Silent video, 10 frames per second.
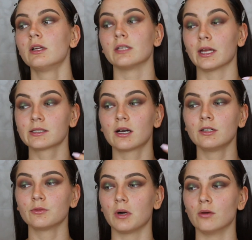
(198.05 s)
That's
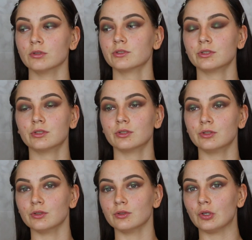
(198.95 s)
kind of why I wanted to
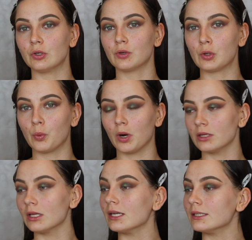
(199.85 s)
do quite
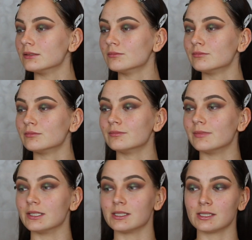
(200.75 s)
like
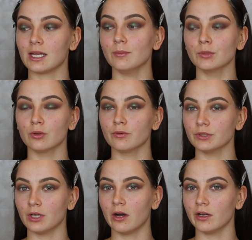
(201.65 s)
a statement of
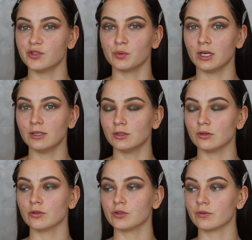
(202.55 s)
an eye as well and
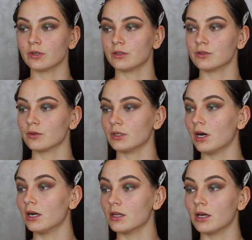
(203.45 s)
not just focus on the
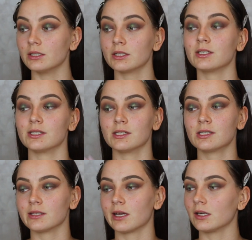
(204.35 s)
eyeliner, because this
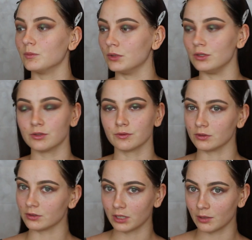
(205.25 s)
is like a
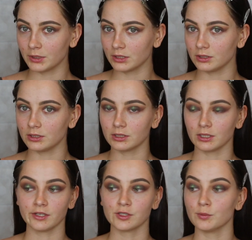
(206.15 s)
beautiful clubbing look,
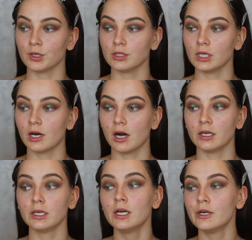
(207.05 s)
like smoky
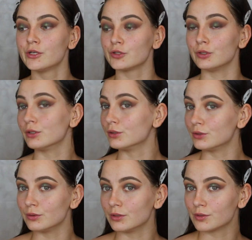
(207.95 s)
eye. So you can
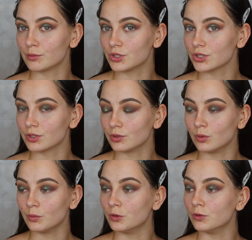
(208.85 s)
do this with just a
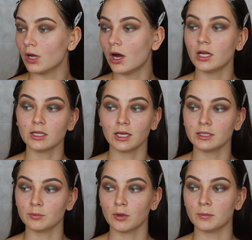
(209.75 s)
normal
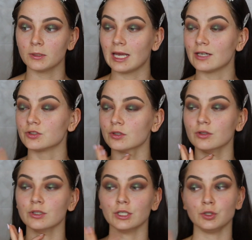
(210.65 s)
eyeliner, pop a lash
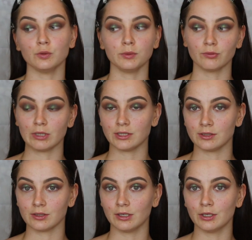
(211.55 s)
on, and you'll be ready
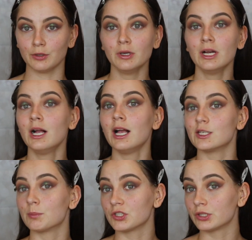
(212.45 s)
to go,
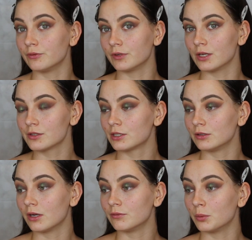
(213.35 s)
especially for girls who
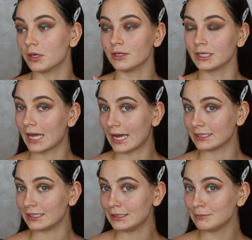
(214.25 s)
love wearing
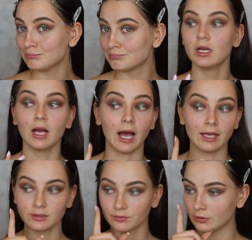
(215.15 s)
khaki.
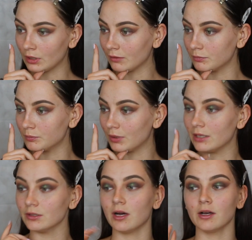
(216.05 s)
And if you have
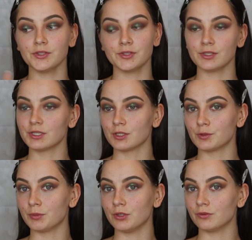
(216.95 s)
brown eyes, this
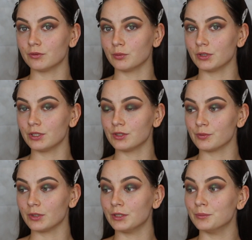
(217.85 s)
looks beautiful with it
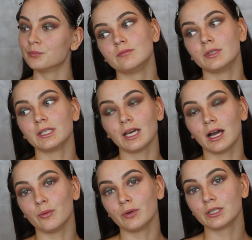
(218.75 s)
as well. But
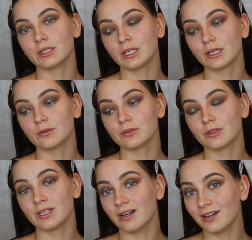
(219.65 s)
yeah, we're gonna get onto
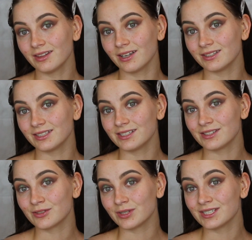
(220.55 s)
the eyeliner and
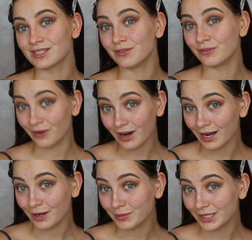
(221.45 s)
stress the
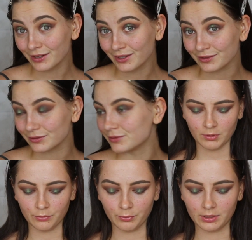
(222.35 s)
fuck out of my life.
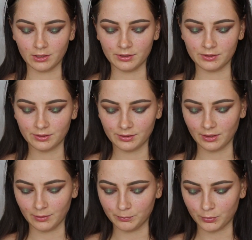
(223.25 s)
By the way guys,
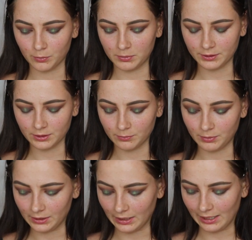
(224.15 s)
I'm probably gonna
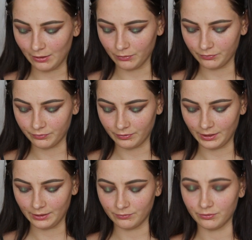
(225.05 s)
be out of
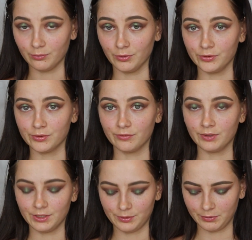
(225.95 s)
frame for most of
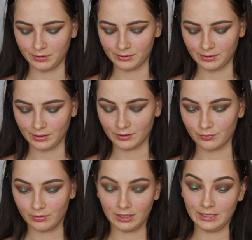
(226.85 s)
this, but this takes
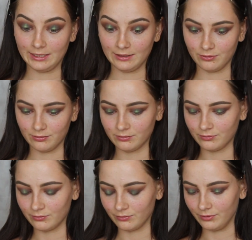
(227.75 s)
really
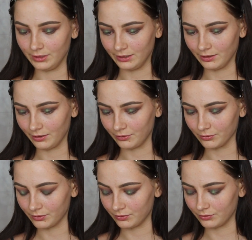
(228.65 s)
high
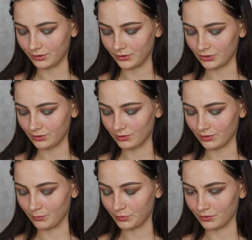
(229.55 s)
concentration,
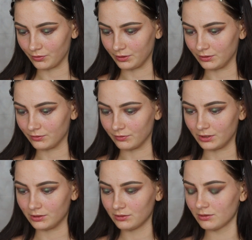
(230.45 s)
so I'm sorry in
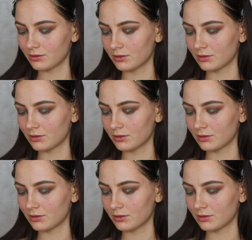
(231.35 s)
advance.